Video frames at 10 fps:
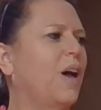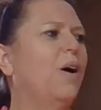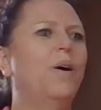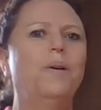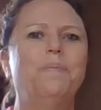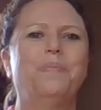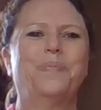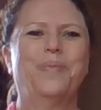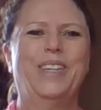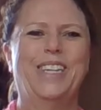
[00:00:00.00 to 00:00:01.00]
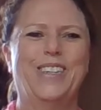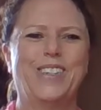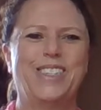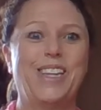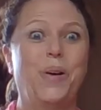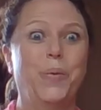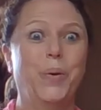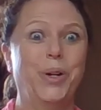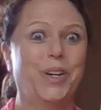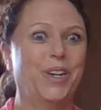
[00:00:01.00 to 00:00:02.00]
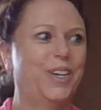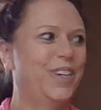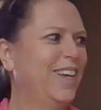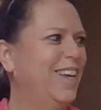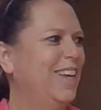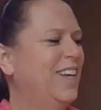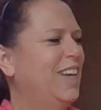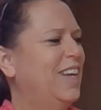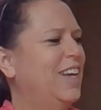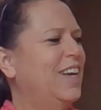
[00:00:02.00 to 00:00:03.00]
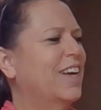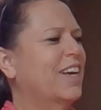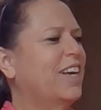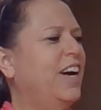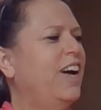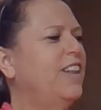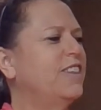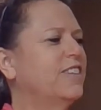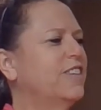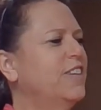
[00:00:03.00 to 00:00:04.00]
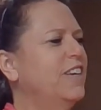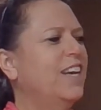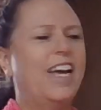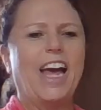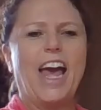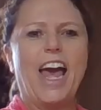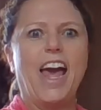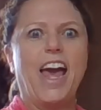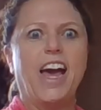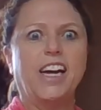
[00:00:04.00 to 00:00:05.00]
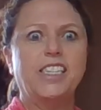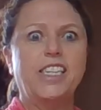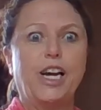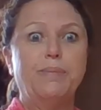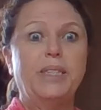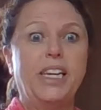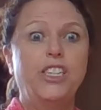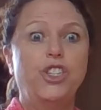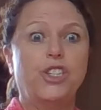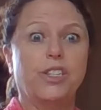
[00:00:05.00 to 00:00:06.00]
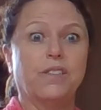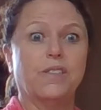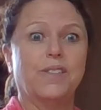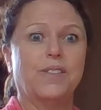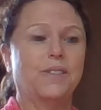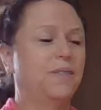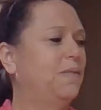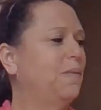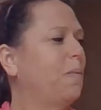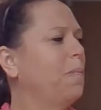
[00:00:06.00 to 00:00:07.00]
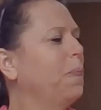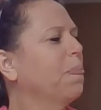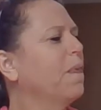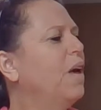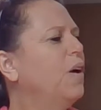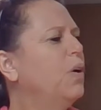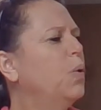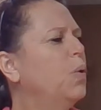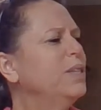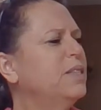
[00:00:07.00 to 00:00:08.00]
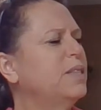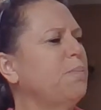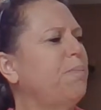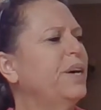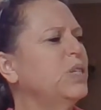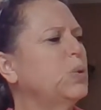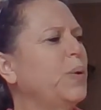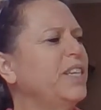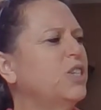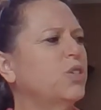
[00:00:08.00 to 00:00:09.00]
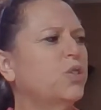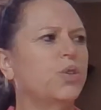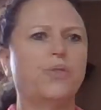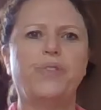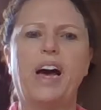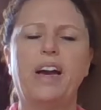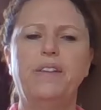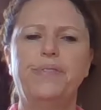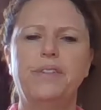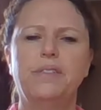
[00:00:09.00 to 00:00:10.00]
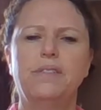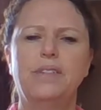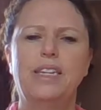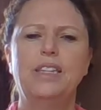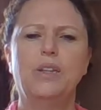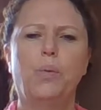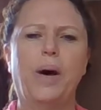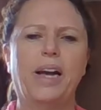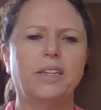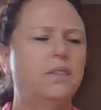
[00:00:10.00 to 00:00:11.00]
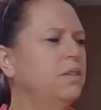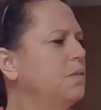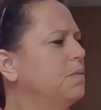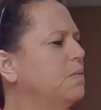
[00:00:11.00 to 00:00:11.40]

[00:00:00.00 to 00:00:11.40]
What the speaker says: Oh, here is that word, color adaptations. What's the best way to survive in the wild?